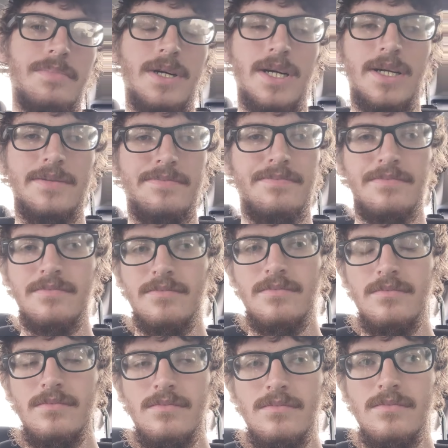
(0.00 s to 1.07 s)
but
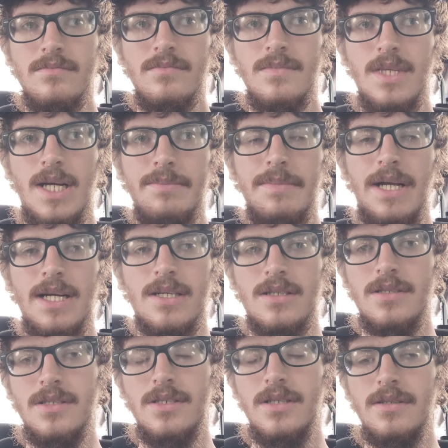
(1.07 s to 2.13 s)
i'm not
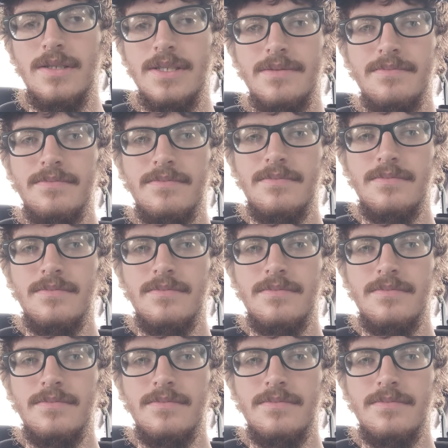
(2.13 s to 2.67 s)
going to do it